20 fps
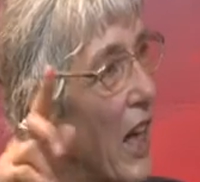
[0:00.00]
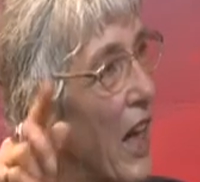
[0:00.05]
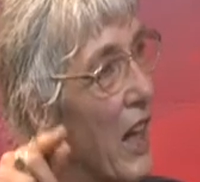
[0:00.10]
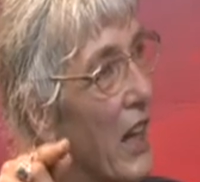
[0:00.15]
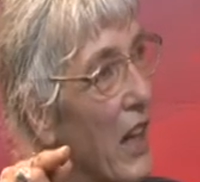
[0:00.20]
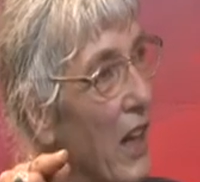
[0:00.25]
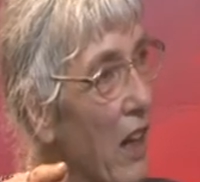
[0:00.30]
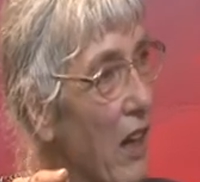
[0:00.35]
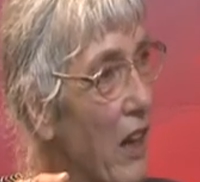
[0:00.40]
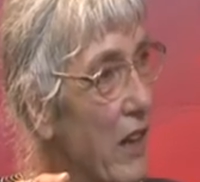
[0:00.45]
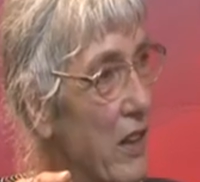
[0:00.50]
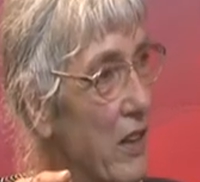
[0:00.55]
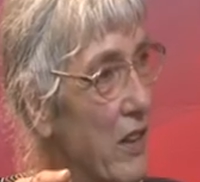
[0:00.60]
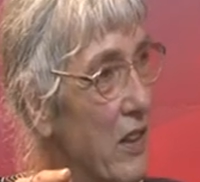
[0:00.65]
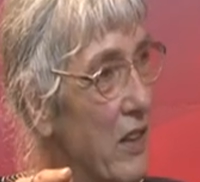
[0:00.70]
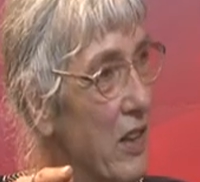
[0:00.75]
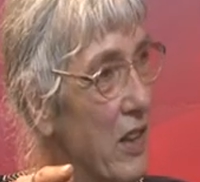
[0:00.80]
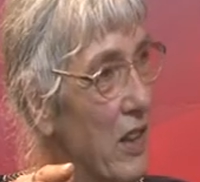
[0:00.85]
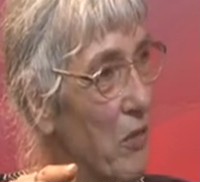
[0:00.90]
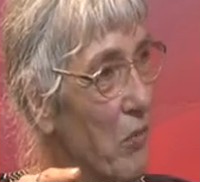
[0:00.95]

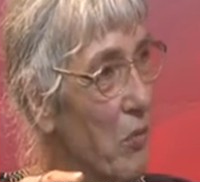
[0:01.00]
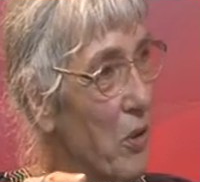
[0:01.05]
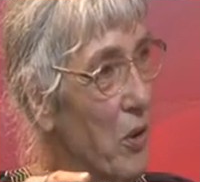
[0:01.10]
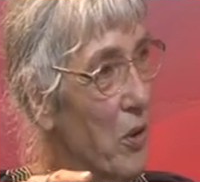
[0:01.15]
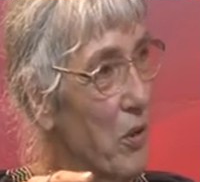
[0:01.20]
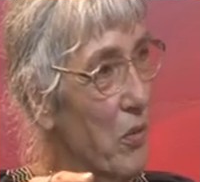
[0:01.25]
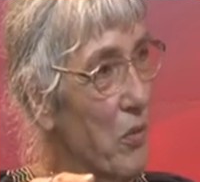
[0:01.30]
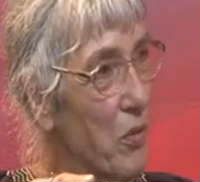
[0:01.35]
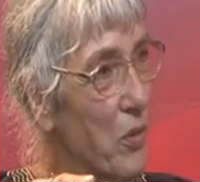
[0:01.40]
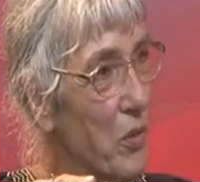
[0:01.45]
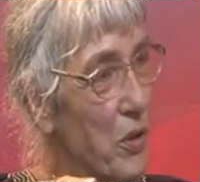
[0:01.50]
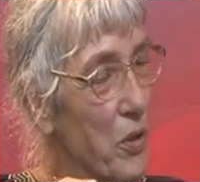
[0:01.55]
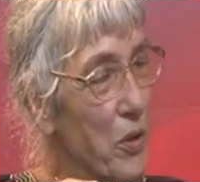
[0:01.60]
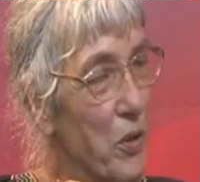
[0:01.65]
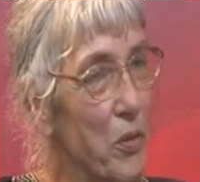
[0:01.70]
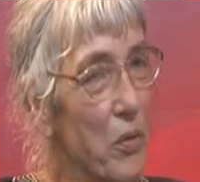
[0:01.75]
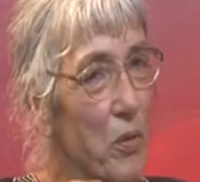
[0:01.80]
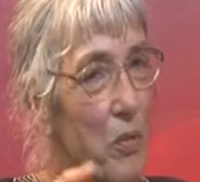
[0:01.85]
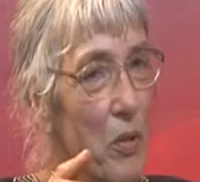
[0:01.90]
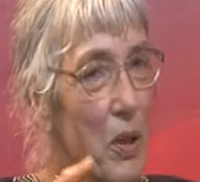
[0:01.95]
Allies in World War
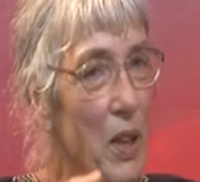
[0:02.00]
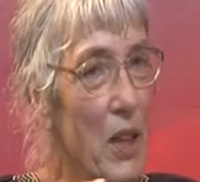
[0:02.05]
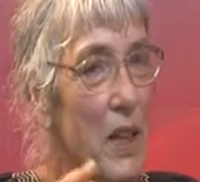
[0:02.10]
II,